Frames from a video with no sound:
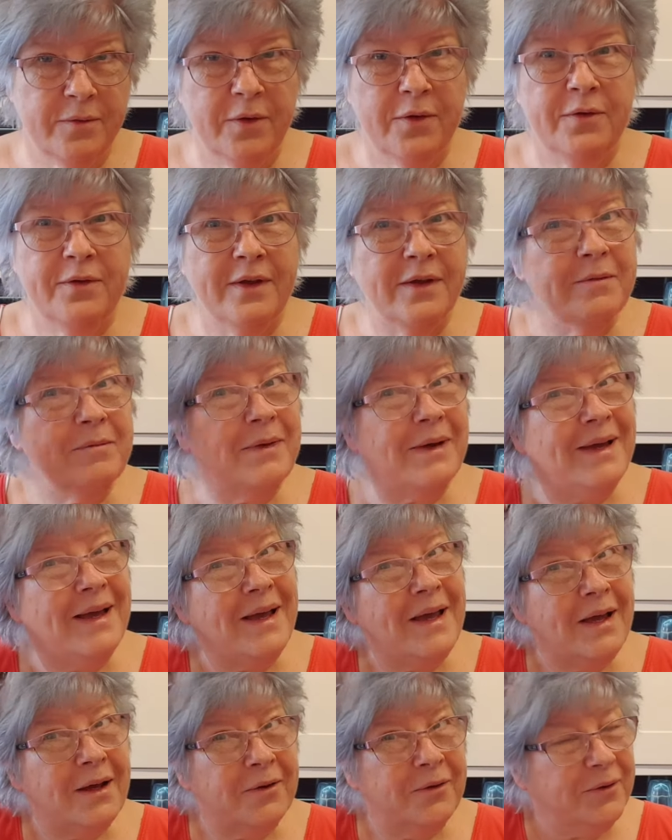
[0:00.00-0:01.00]
I'm going to have my
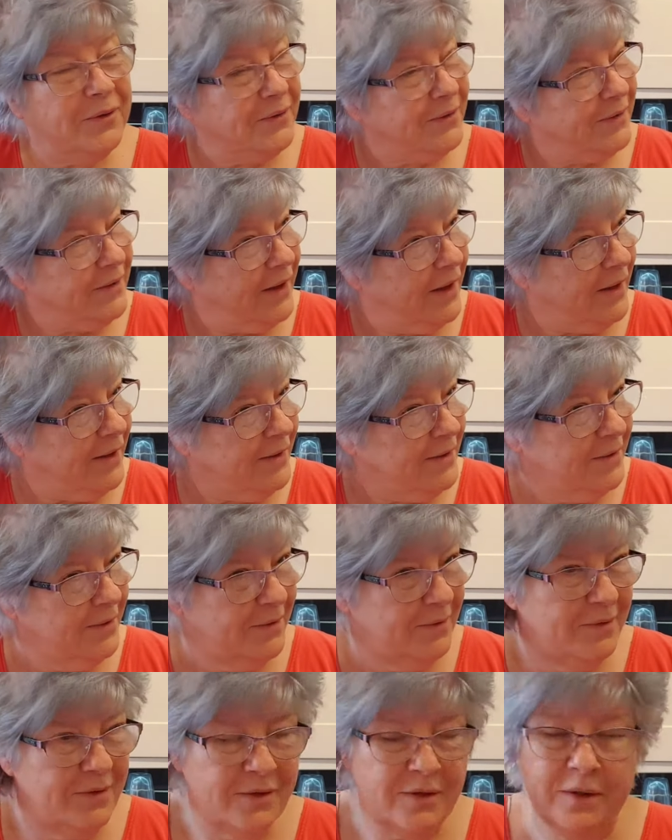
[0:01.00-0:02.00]
hair cut today
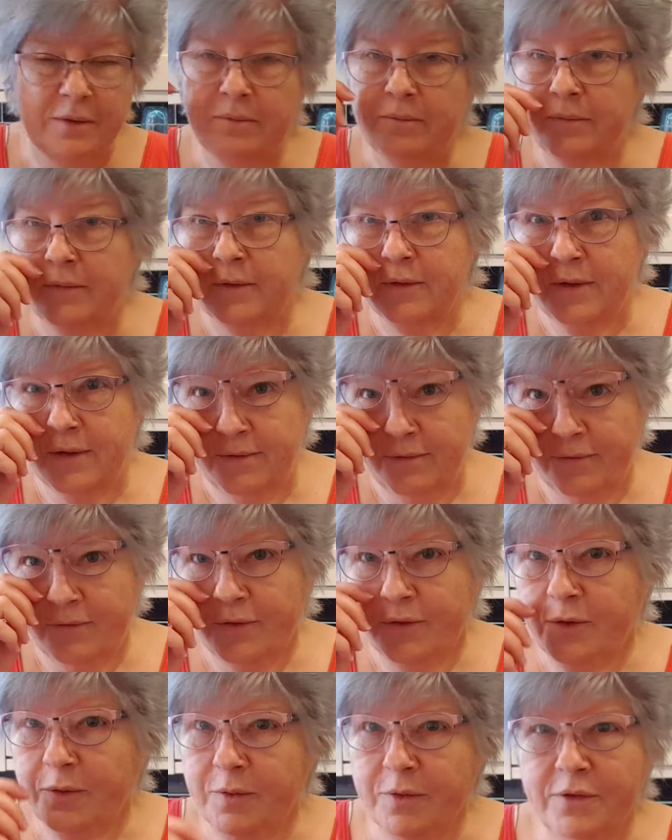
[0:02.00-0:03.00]
which I'm looking
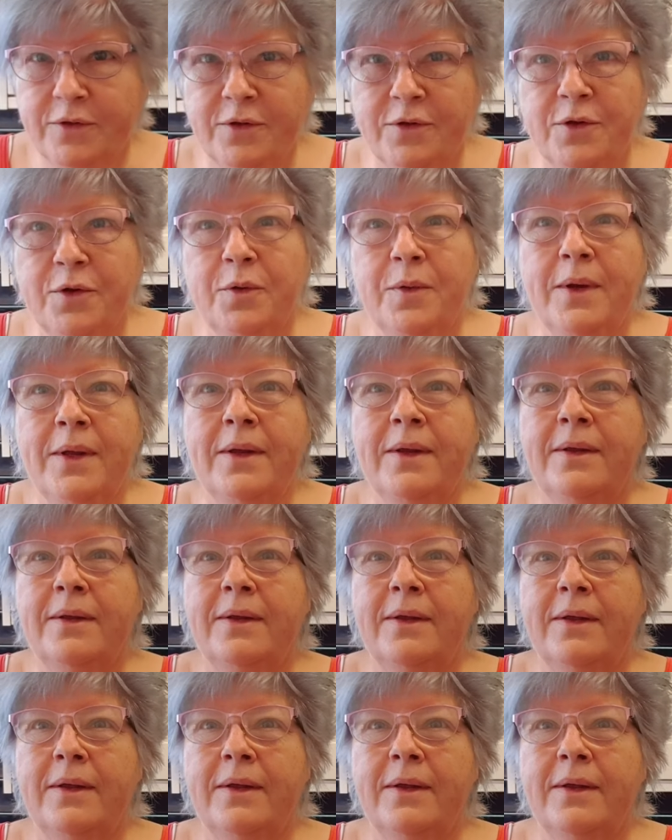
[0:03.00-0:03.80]
forward to doing.